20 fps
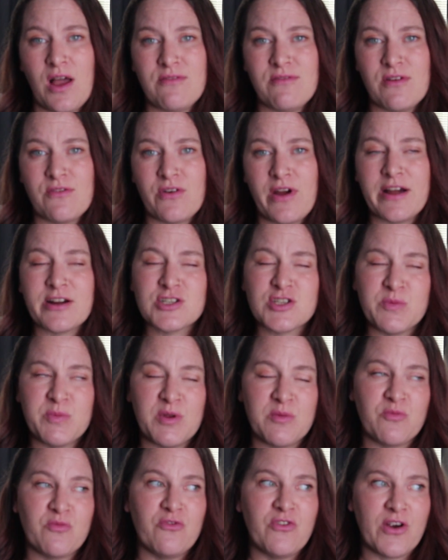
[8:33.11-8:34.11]
I've never actually
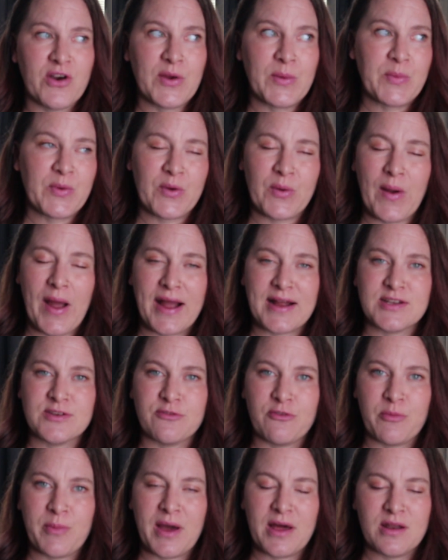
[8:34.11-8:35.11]
been very
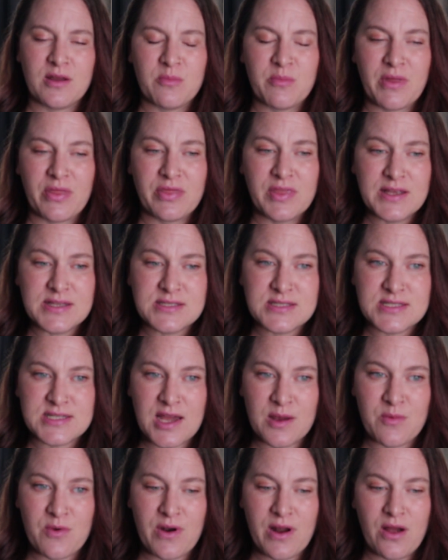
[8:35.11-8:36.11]
proactive about it, but this
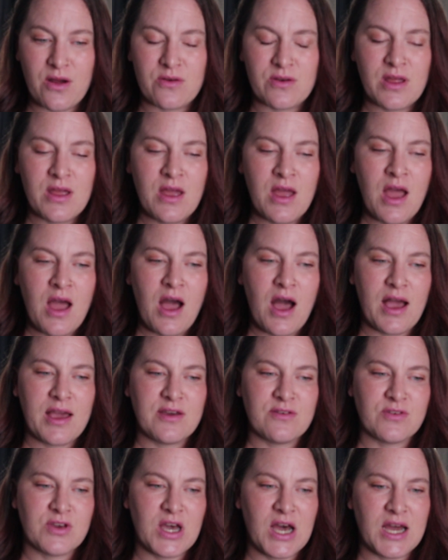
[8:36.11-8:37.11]
time around I
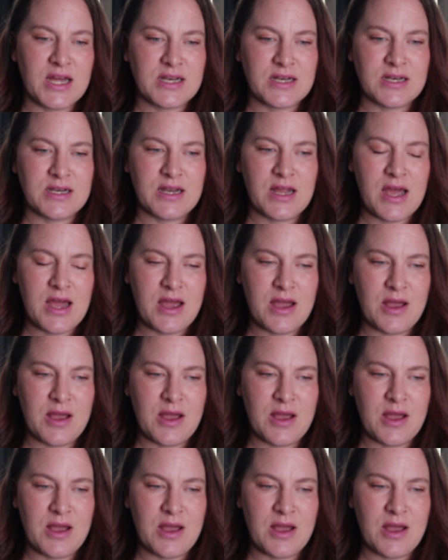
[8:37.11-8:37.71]
have gotten